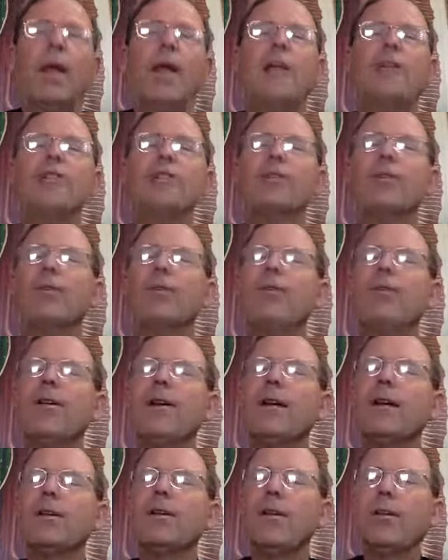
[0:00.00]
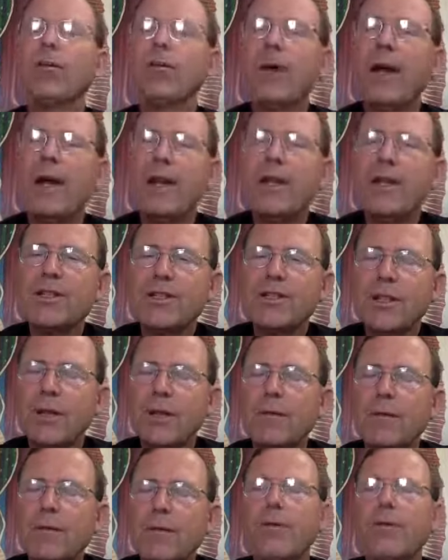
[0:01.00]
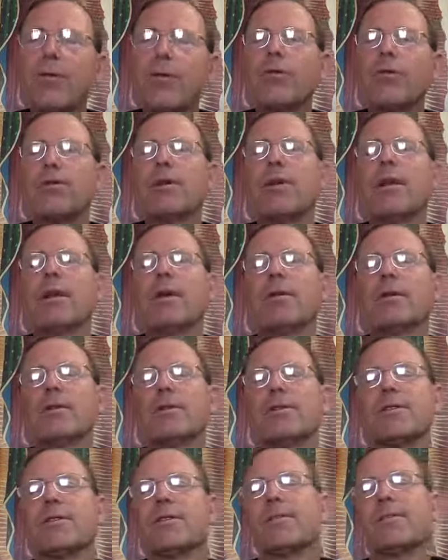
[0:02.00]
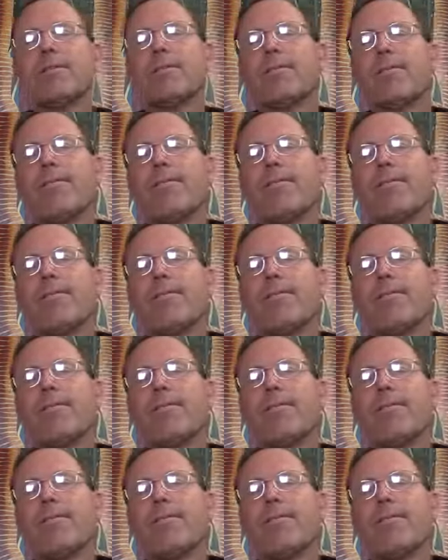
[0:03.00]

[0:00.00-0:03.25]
And she revealed the reason for her tears.